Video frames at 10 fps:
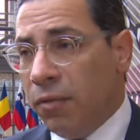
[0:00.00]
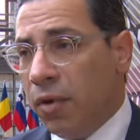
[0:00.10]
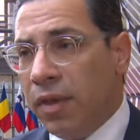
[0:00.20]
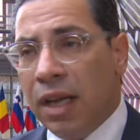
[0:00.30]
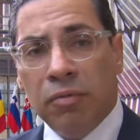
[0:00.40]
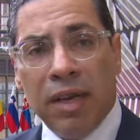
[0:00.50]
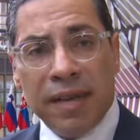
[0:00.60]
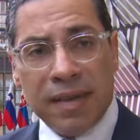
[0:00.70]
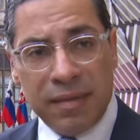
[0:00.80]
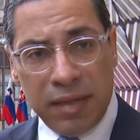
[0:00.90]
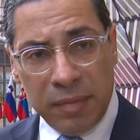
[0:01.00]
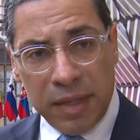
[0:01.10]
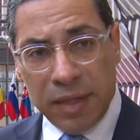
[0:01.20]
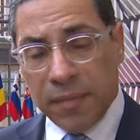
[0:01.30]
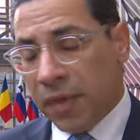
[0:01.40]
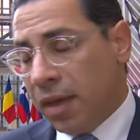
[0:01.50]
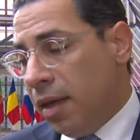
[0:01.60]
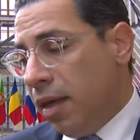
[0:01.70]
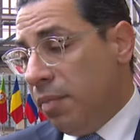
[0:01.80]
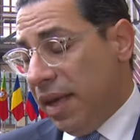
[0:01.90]
for that we are extremely
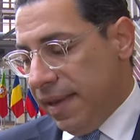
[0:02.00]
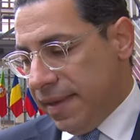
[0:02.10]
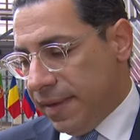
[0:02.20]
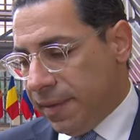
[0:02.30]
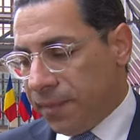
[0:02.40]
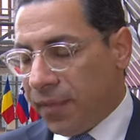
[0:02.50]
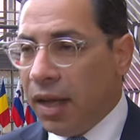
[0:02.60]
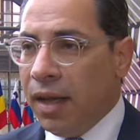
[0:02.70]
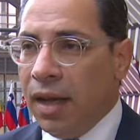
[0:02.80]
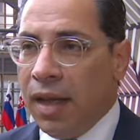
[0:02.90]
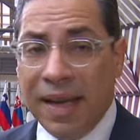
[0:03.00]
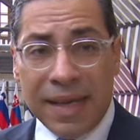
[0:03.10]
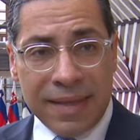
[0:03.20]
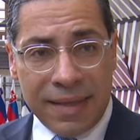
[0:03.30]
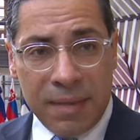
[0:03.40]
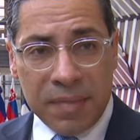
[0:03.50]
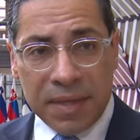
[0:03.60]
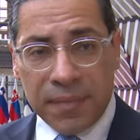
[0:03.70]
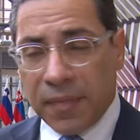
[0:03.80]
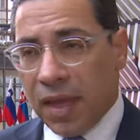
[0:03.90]
pleased. Next
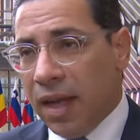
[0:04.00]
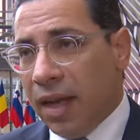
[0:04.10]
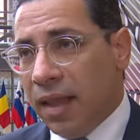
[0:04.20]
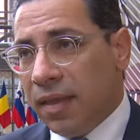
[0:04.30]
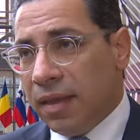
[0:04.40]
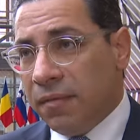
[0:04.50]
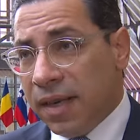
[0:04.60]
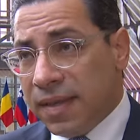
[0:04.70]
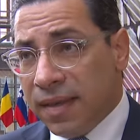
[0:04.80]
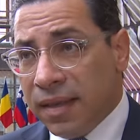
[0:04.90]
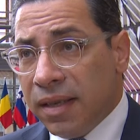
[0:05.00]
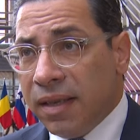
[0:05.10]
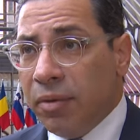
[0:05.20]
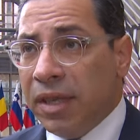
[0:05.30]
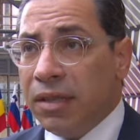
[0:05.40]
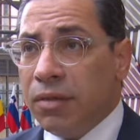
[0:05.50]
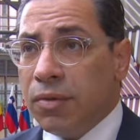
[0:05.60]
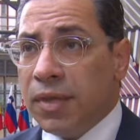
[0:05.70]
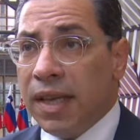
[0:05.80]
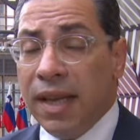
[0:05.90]
steps. The first thing, we need
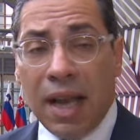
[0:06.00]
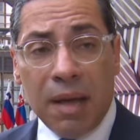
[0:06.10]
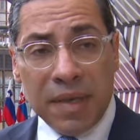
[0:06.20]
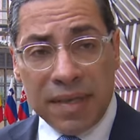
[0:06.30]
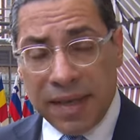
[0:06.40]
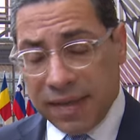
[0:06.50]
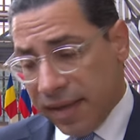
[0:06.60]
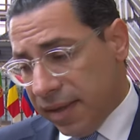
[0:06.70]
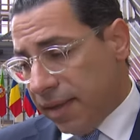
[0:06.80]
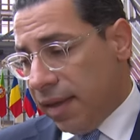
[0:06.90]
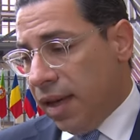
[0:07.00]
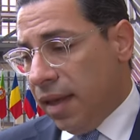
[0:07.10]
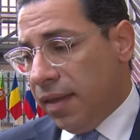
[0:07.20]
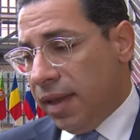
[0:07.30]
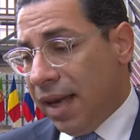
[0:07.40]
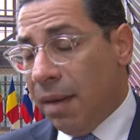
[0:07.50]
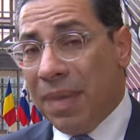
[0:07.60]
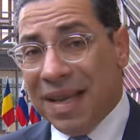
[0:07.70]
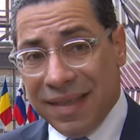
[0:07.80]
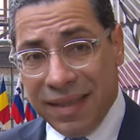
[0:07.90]
to scale up, as I said, the
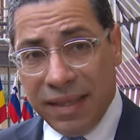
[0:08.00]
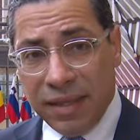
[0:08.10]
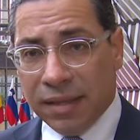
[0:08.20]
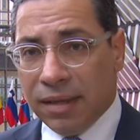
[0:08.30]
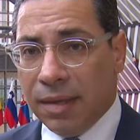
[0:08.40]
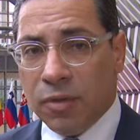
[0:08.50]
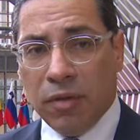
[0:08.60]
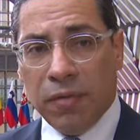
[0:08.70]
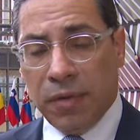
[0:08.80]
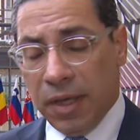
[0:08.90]
capacity in terms of